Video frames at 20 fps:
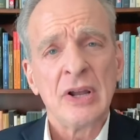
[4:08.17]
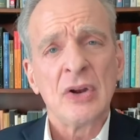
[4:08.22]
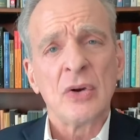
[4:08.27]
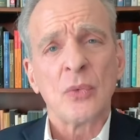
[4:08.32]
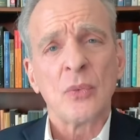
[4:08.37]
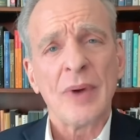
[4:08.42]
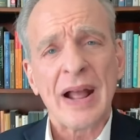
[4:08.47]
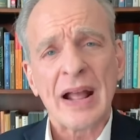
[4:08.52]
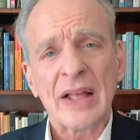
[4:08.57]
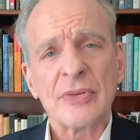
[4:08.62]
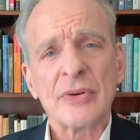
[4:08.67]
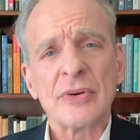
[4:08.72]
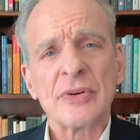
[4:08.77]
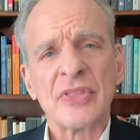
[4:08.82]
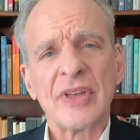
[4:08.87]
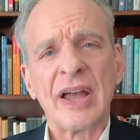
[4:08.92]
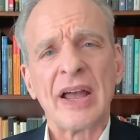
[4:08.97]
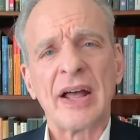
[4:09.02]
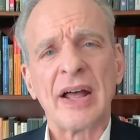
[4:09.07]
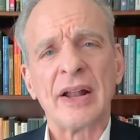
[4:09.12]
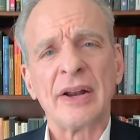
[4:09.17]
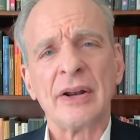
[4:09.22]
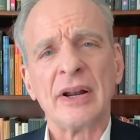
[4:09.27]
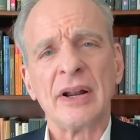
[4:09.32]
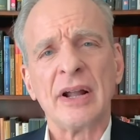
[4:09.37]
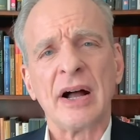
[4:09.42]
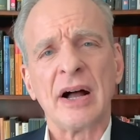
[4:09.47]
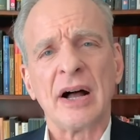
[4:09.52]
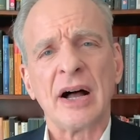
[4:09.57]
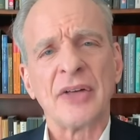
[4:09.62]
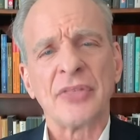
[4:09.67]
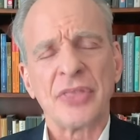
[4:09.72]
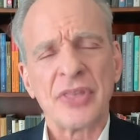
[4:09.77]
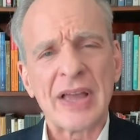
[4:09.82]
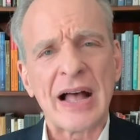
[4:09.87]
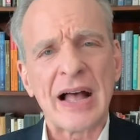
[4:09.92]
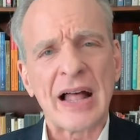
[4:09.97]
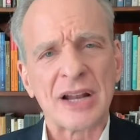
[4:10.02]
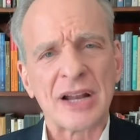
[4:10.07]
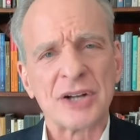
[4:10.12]
rather than a
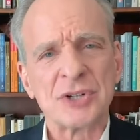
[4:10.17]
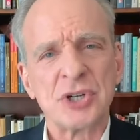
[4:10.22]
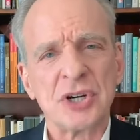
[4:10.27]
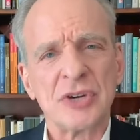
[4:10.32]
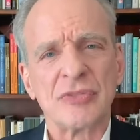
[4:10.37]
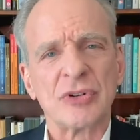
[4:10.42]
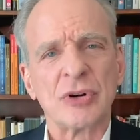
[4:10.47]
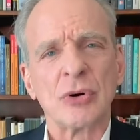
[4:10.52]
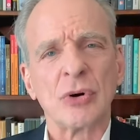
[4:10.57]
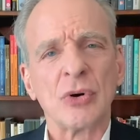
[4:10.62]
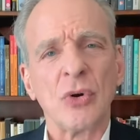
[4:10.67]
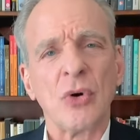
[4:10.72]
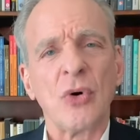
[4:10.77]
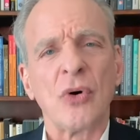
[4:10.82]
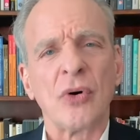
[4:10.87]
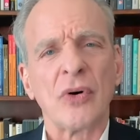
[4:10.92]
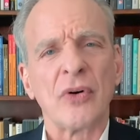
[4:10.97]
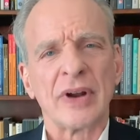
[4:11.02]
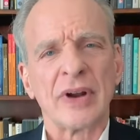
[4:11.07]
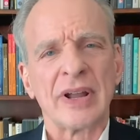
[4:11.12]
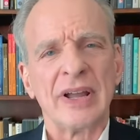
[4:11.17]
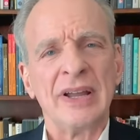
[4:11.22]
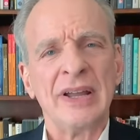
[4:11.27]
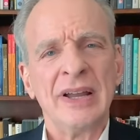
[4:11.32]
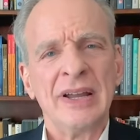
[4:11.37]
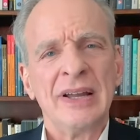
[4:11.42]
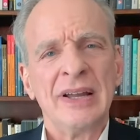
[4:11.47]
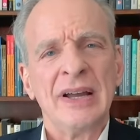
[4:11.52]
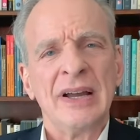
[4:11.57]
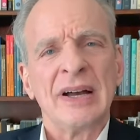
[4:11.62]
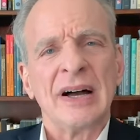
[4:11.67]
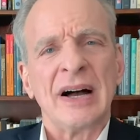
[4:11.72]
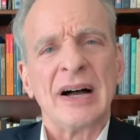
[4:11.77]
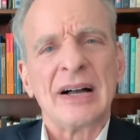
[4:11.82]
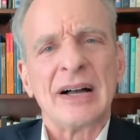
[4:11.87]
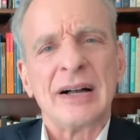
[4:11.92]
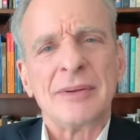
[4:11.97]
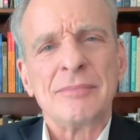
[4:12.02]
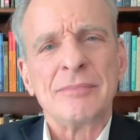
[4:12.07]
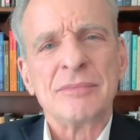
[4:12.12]
theology of glory,
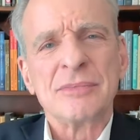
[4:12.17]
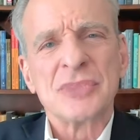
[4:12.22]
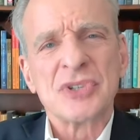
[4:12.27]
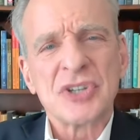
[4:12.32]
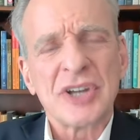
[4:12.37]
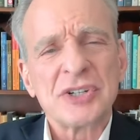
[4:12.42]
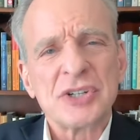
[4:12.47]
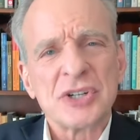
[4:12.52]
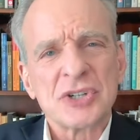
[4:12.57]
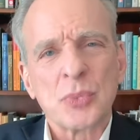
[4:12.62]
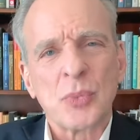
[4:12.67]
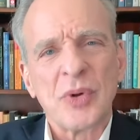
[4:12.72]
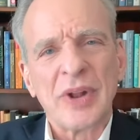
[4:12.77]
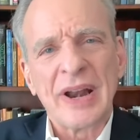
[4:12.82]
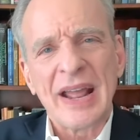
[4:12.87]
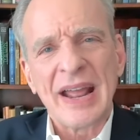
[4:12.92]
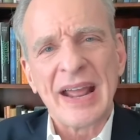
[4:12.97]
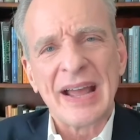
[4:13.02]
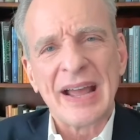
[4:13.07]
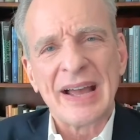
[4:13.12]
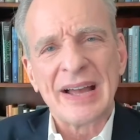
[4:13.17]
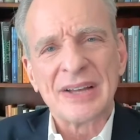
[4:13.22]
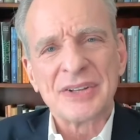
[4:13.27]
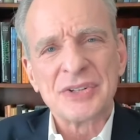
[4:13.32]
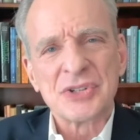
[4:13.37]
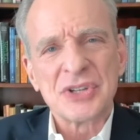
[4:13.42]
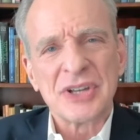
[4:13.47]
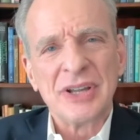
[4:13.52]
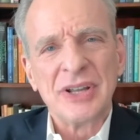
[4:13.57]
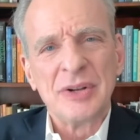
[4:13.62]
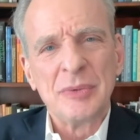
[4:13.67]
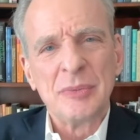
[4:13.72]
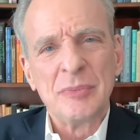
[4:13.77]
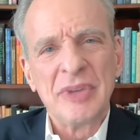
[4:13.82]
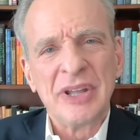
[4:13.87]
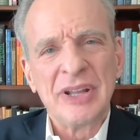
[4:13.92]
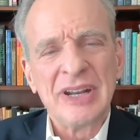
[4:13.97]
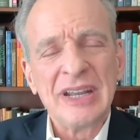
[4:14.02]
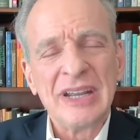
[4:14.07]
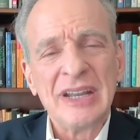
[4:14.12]
um, such as one has in
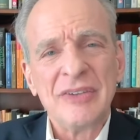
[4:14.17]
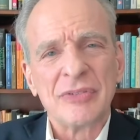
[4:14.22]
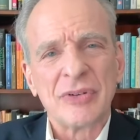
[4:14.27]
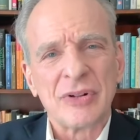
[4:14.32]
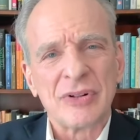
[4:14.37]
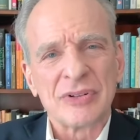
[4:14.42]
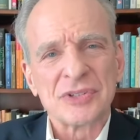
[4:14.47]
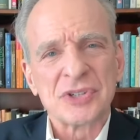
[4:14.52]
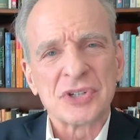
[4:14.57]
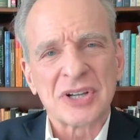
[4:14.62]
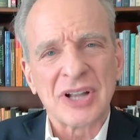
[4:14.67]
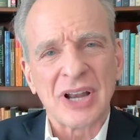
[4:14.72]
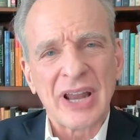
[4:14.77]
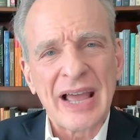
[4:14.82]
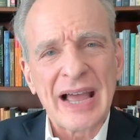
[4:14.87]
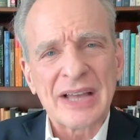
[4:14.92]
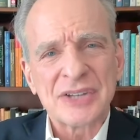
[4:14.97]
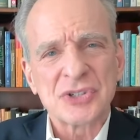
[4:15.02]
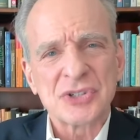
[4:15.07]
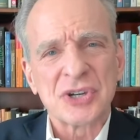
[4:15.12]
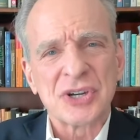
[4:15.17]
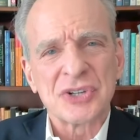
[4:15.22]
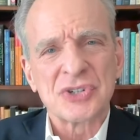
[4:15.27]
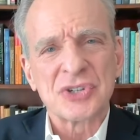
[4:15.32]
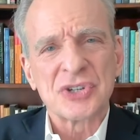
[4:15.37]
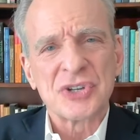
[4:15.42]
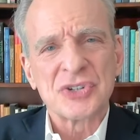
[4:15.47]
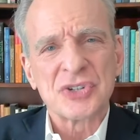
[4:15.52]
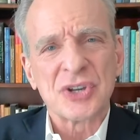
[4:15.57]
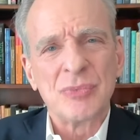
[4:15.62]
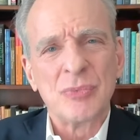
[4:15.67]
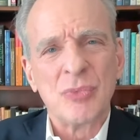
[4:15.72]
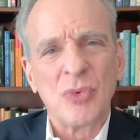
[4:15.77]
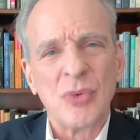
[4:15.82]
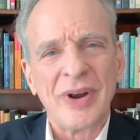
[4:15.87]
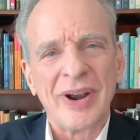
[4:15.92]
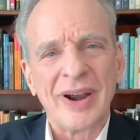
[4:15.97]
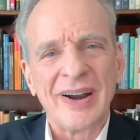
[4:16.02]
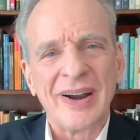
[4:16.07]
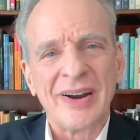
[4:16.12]
medieval scholasticism,
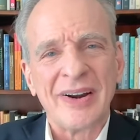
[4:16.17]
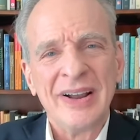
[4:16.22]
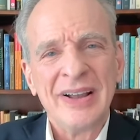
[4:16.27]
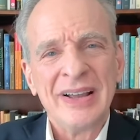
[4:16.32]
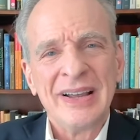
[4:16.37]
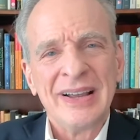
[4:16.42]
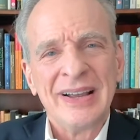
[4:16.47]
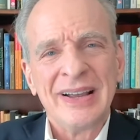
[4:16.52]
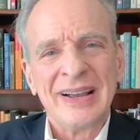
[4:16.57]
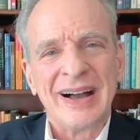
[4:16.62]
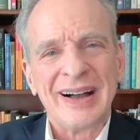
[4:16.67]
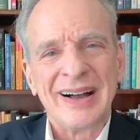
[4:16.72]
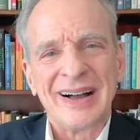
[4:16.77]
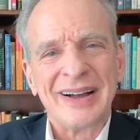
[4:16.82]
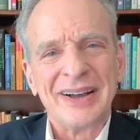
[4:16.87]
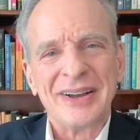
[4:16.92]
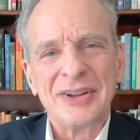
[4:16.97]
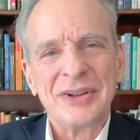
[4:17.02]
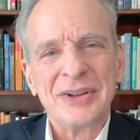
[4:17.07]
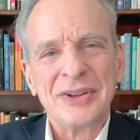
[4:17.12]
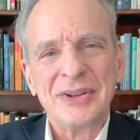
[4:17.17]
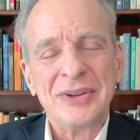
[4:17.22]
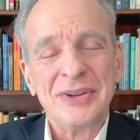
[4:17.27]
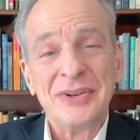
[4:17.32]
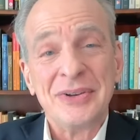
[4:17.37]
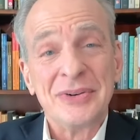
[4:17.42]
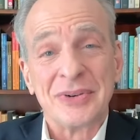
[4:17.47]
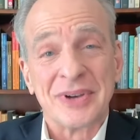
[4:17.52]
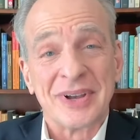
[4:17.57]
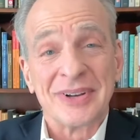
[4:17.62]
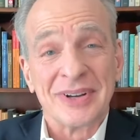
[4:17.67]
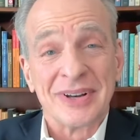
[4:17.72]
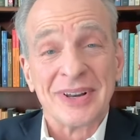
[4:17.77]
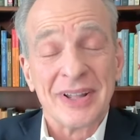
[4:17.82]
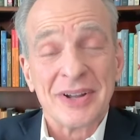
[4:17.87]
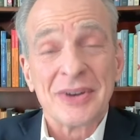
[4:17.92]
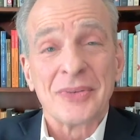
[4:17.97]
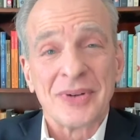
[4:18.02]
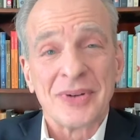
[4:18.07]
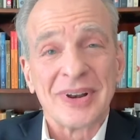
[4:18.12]
where uh, you can
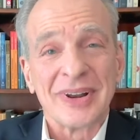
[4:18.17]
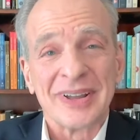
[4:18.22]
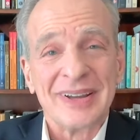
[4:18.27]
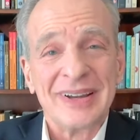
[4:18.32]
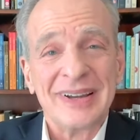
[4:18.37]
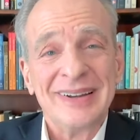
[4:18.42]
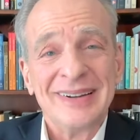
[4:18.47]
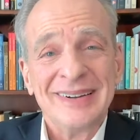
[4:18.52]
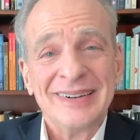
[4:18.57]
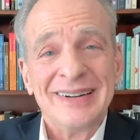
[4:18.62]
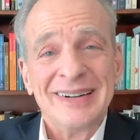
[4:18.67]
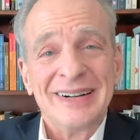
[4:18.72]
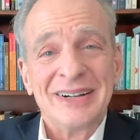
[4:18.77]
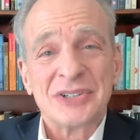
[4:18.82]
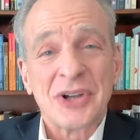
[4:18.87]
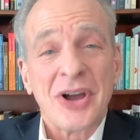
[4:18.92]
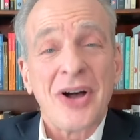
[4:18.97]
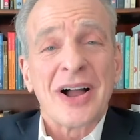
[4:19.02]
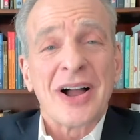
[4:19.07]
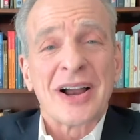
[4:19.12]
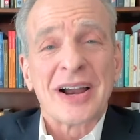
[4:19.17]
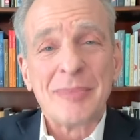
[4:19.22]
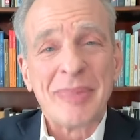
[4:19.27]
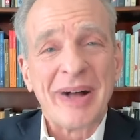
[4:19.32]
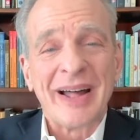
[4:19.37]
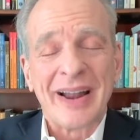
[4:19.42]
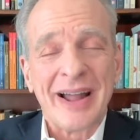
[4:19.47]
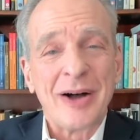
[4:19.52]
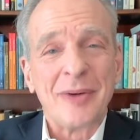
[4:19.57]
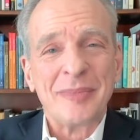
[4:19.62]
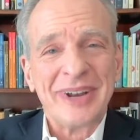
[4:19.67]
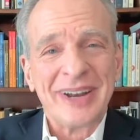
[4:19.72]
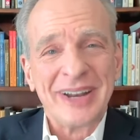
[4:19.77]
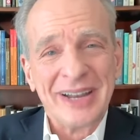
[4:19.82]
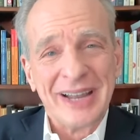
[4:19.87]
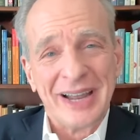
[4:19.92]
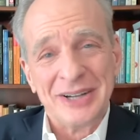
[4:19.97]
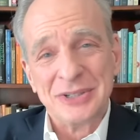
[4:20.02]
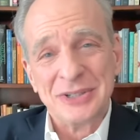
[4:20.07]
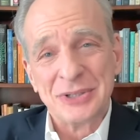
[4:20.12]
literally talk about how
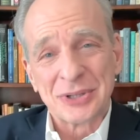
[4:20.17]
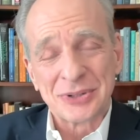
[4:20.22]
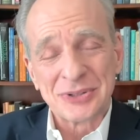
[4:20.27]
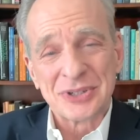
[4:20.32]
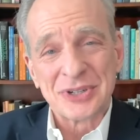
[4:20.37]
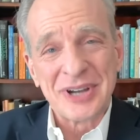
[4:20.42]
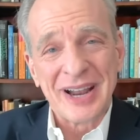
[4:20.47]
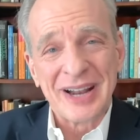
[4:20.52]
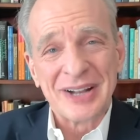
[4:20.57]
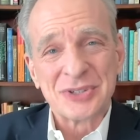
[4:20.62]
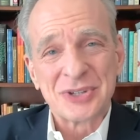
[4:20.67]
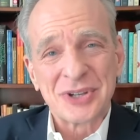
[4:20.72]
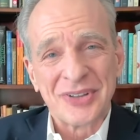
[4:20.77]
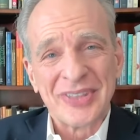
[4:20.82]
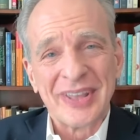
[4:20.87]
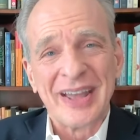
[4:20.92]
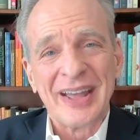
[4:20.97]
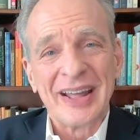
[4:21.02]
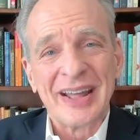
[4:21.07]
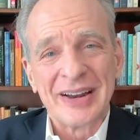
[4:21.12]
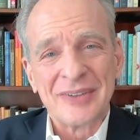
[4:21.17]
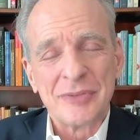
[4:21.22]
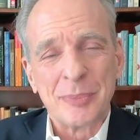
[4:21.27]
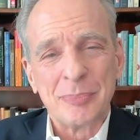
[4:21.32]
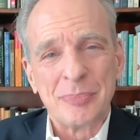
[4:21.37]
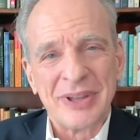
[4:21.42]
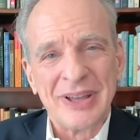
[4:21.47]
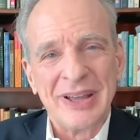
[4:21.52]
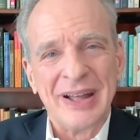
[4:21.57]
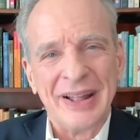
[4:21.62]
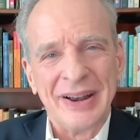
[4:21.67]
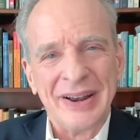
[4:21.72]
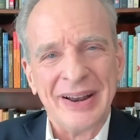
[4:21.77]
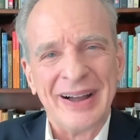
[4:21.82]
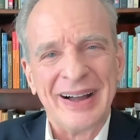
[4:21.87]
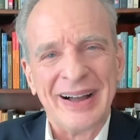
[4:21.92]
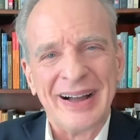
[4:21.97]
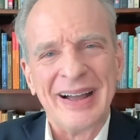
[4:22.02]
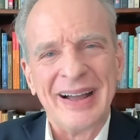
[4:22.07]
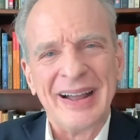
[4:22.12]
many angels dance on the head of a pin.
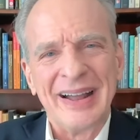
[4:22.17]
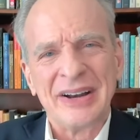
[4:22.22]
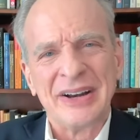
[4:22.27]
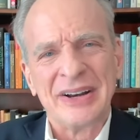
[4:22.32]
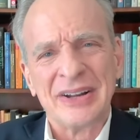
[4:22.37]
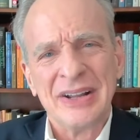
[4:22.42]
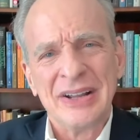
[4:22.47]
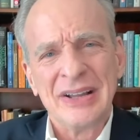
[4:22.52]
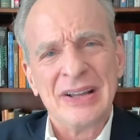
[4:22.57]
And